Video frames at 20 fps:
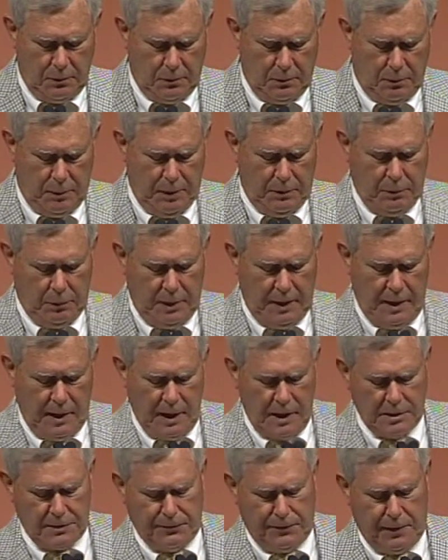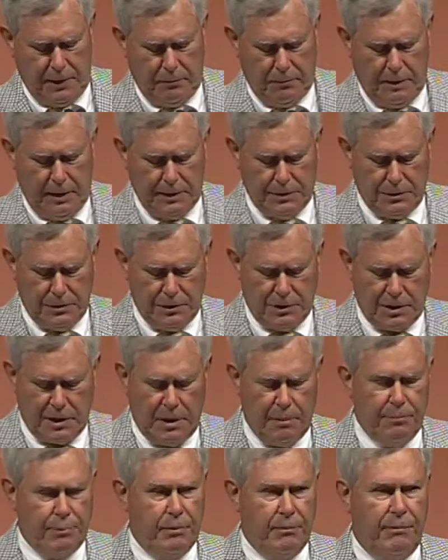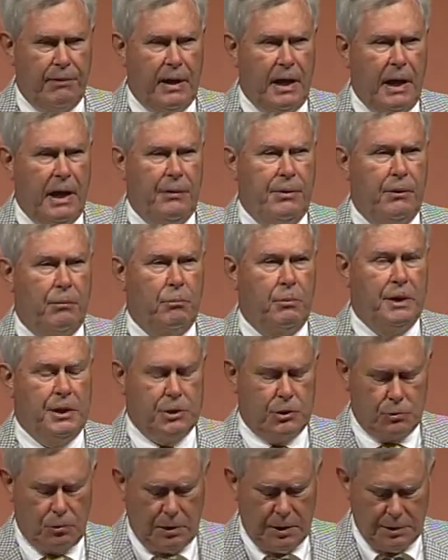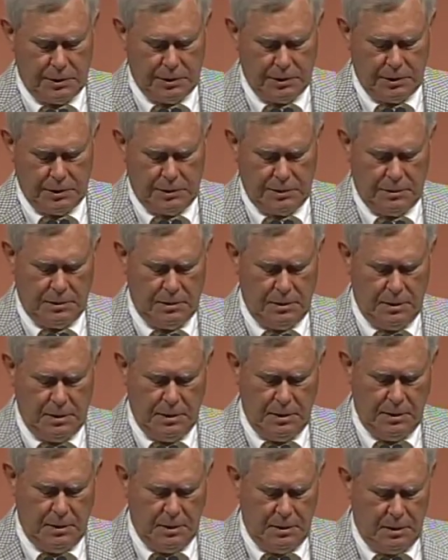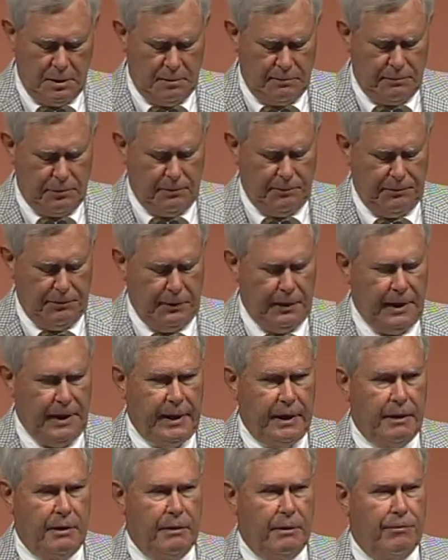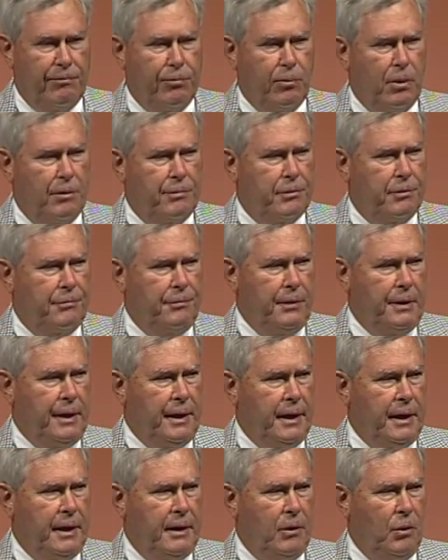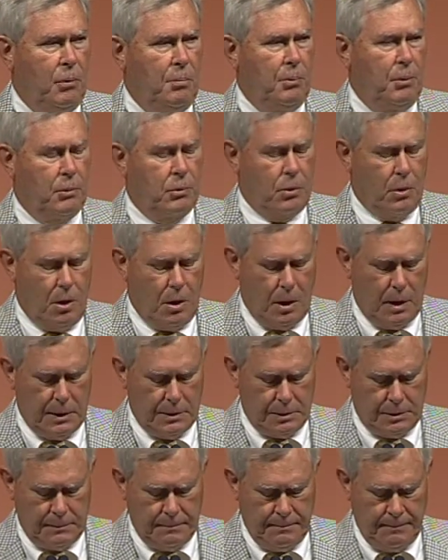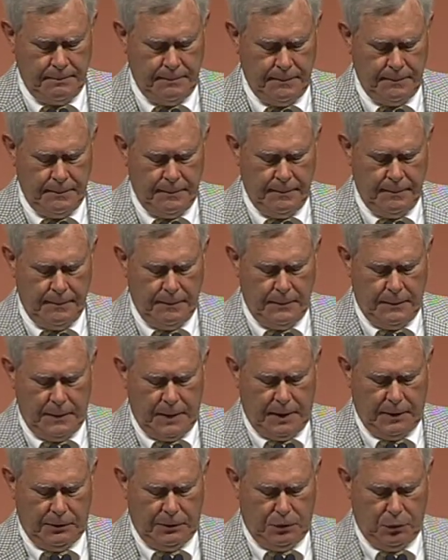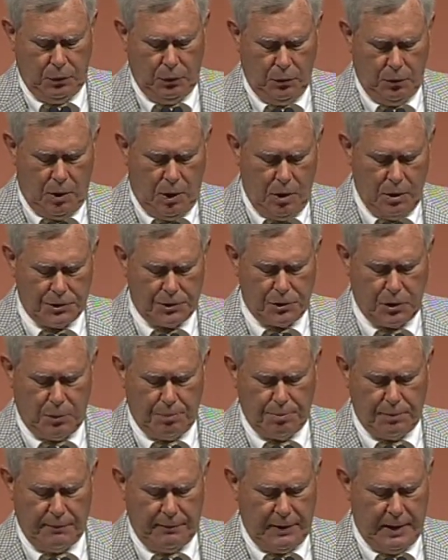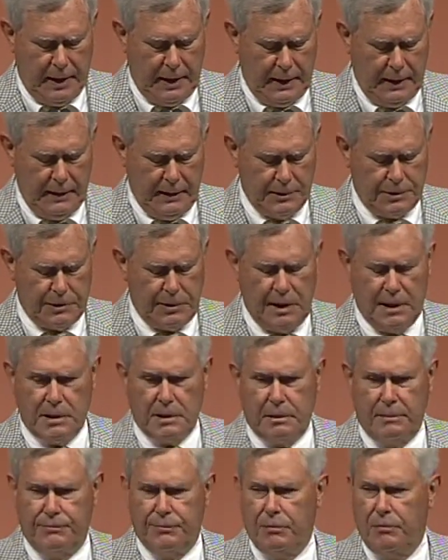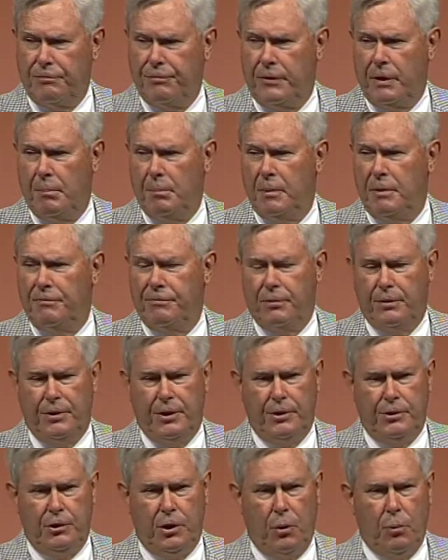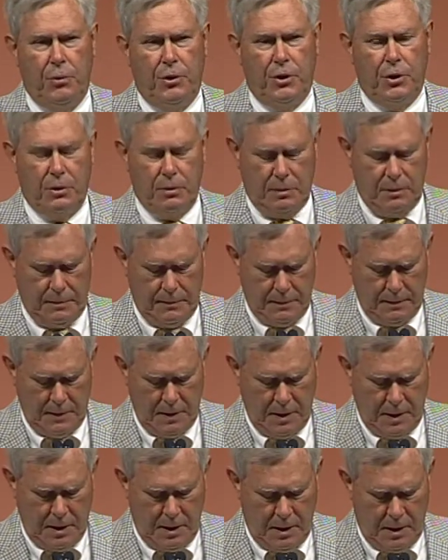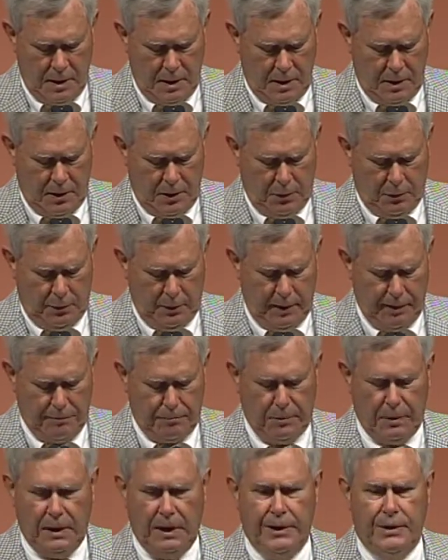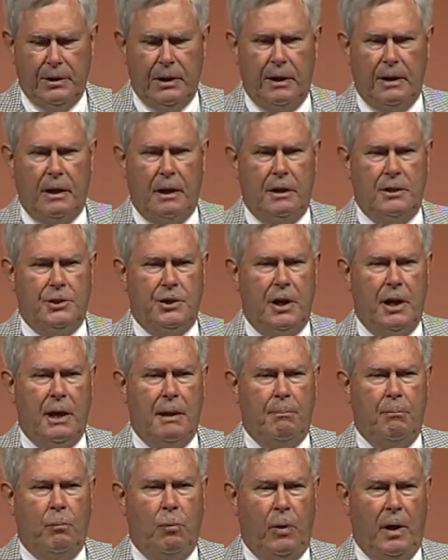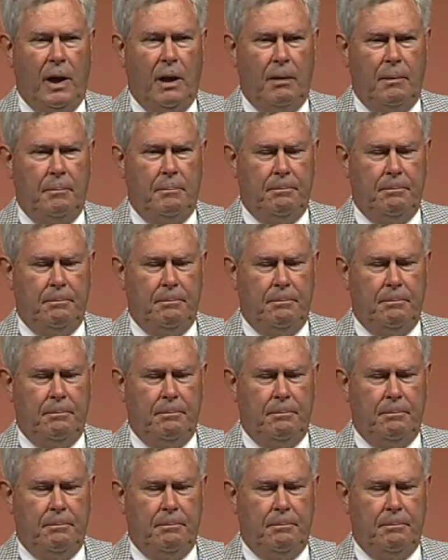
When we as fundraisers can provide the resources fulfilling a, for fulfilling a noble cause and do also provide a sense of fulfillment for the donor, we have really done our job well.